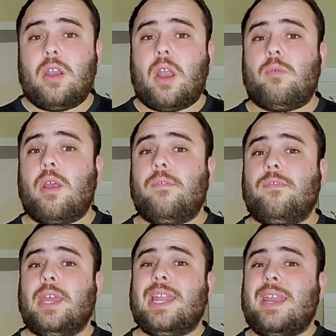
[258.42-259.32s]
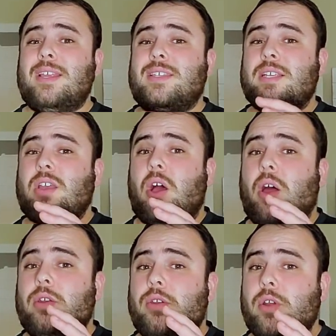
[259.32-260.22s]
are roughly
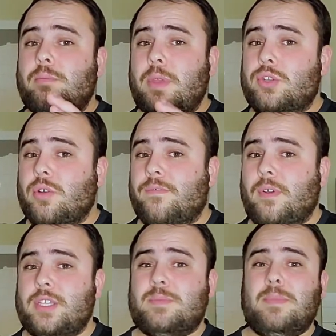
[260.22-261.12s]
9,600 mutual funds,